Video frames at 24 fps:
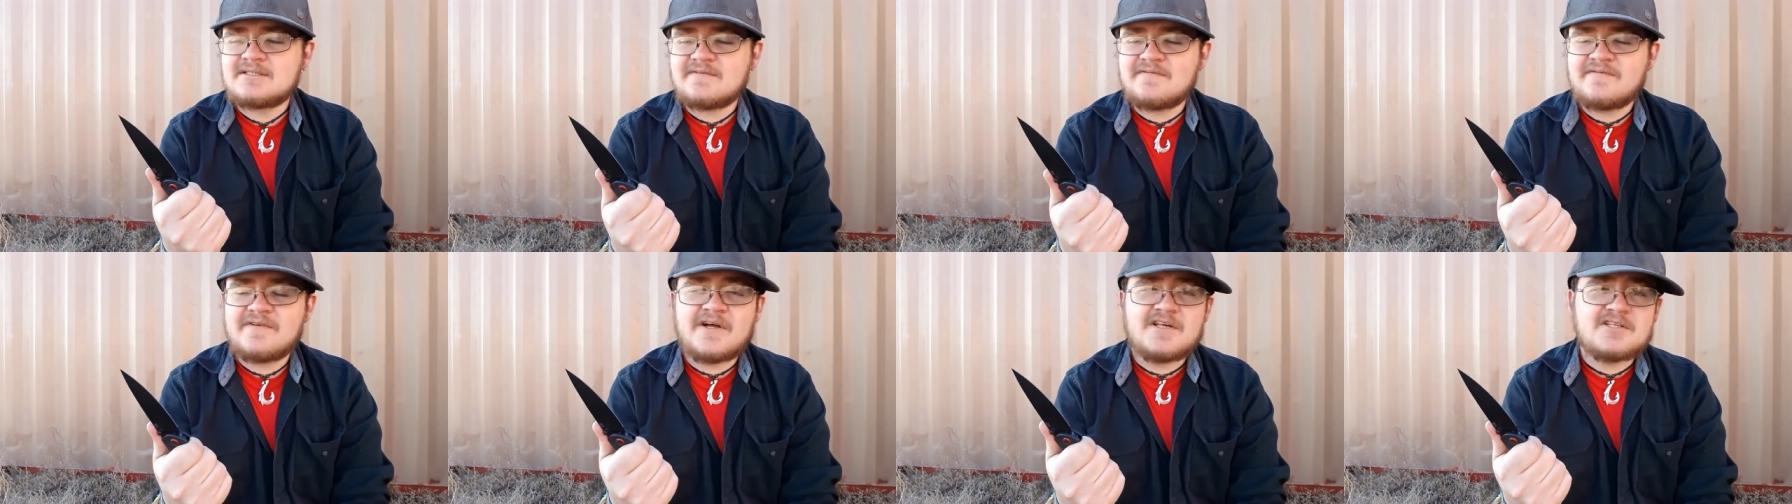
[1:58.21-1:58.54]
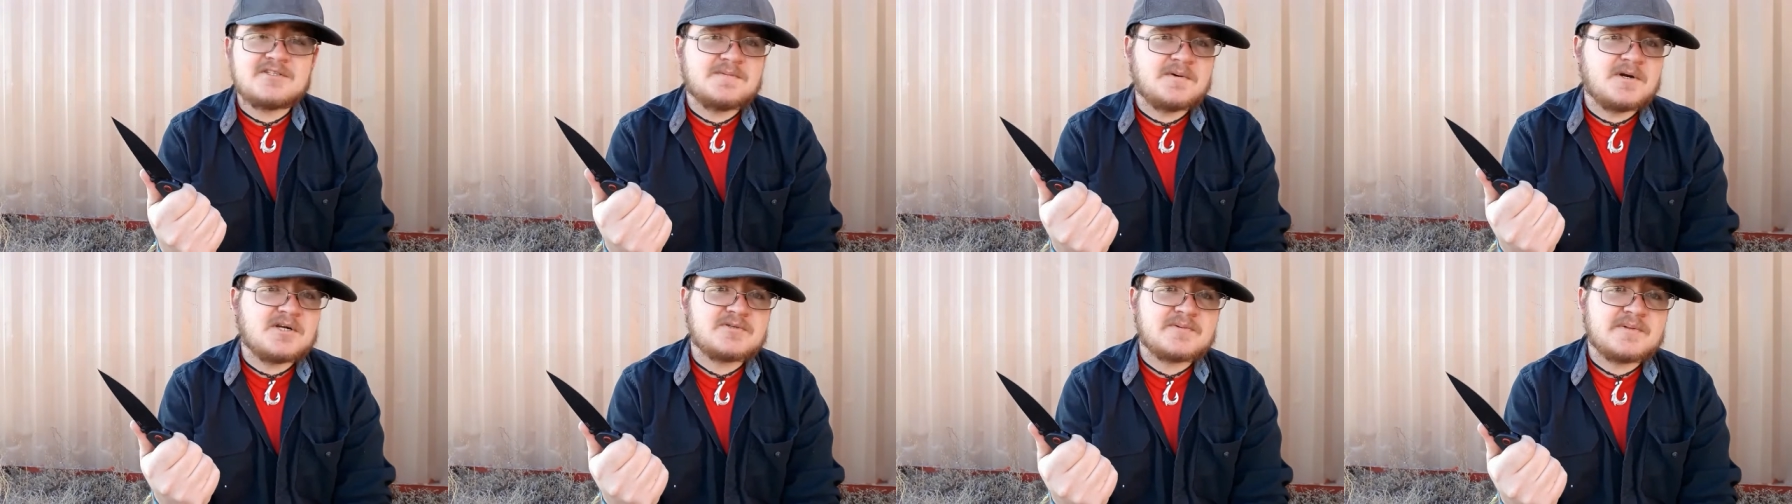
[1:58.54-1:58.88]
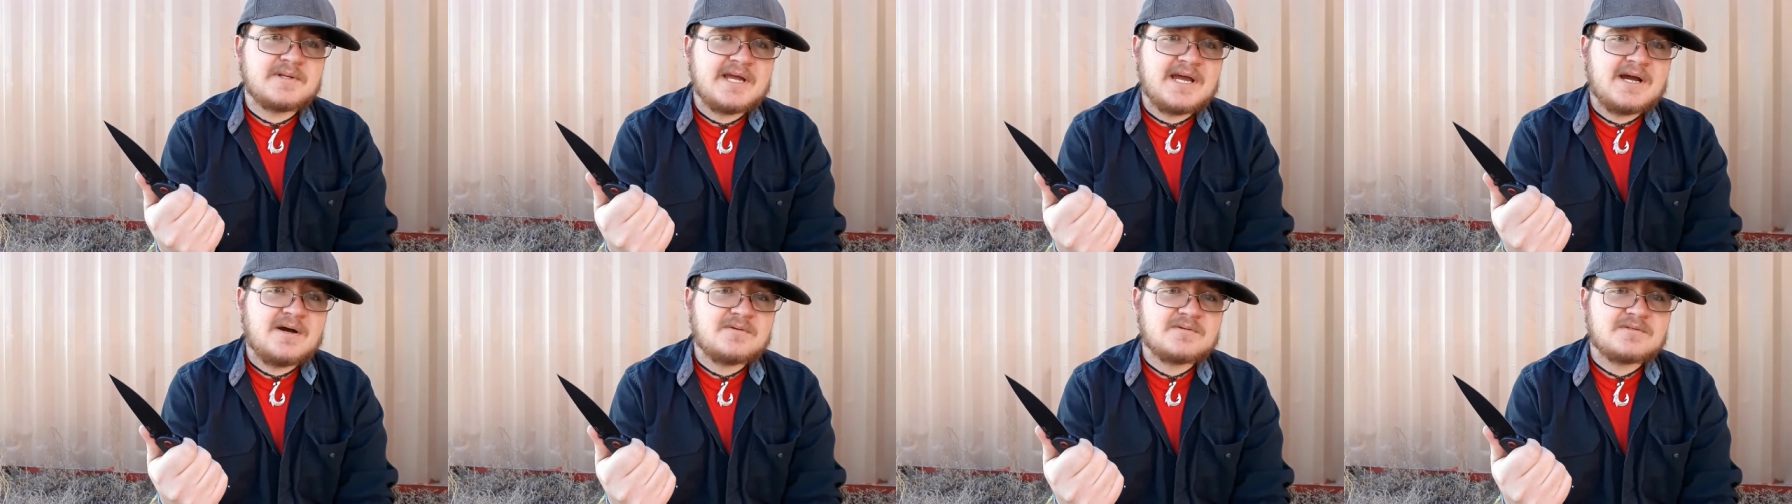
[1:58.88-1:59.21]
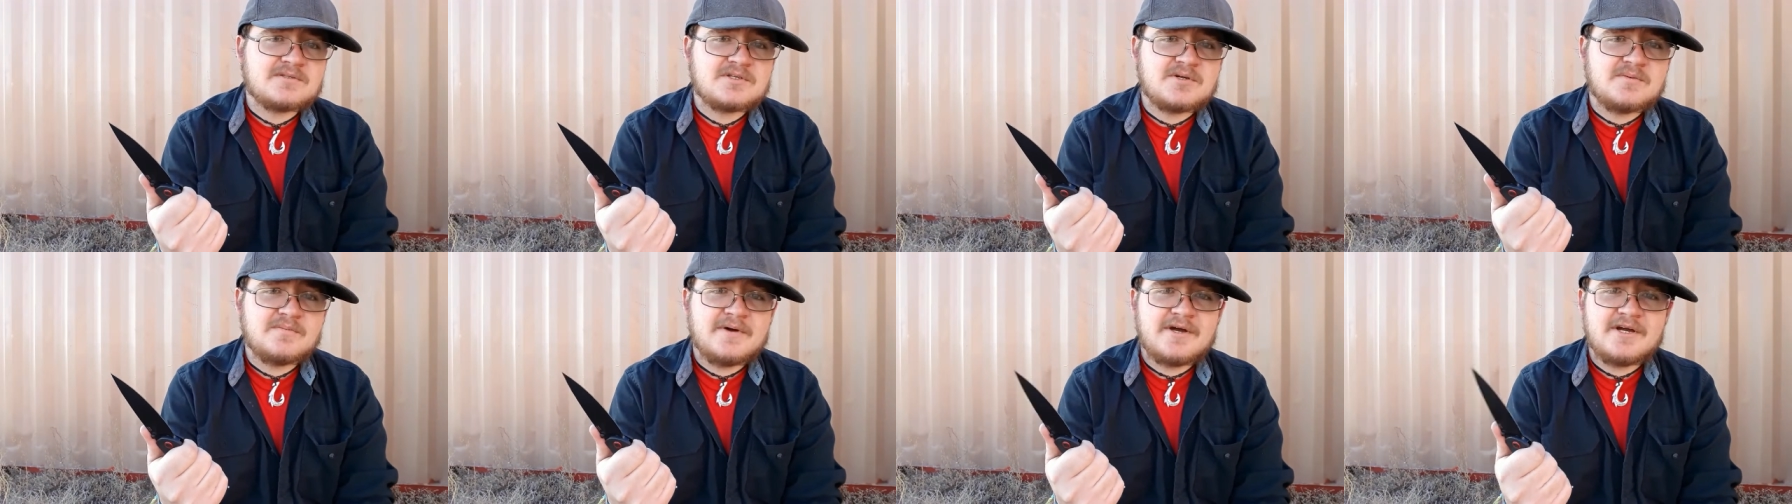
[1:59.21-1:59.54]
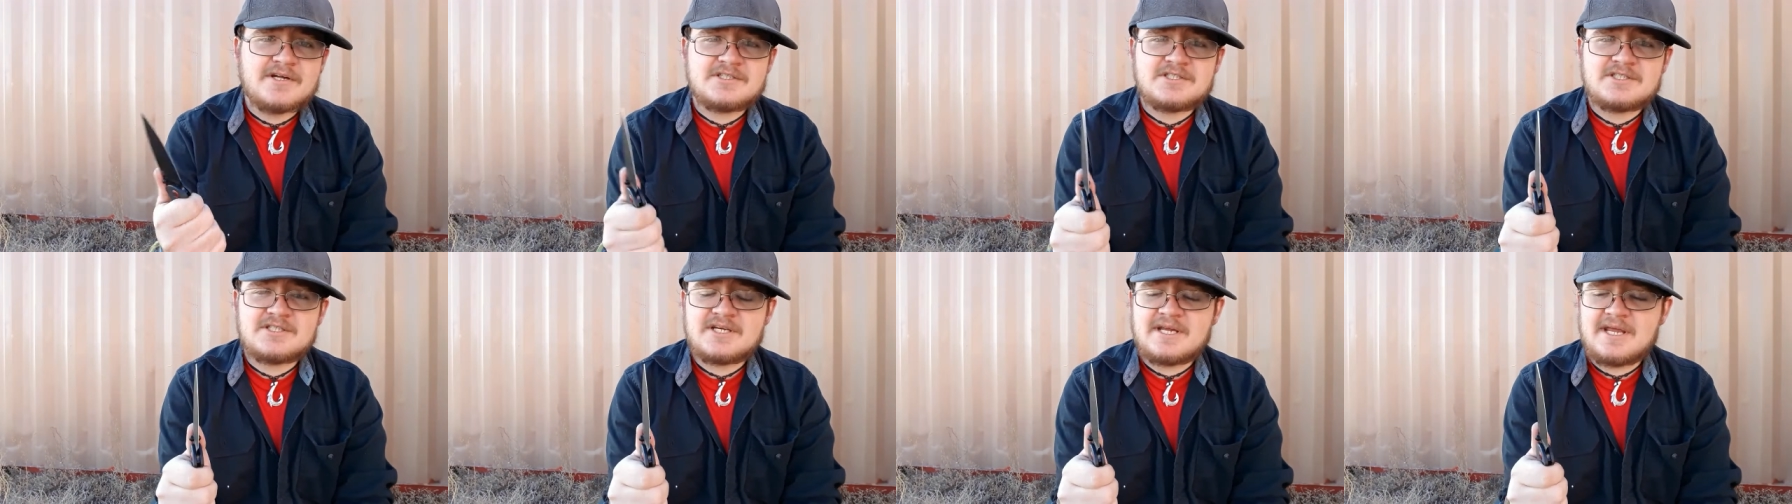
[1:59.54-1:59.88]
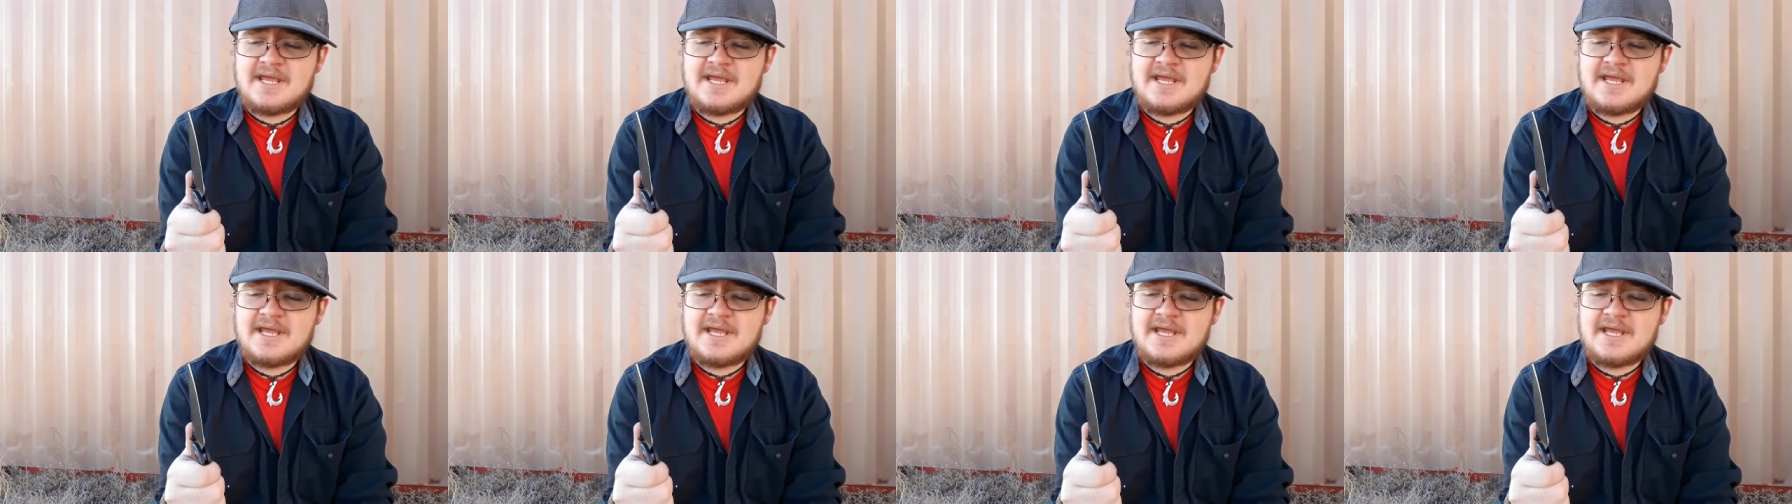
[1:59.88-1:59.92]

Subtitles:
the Feldspar's been out so much,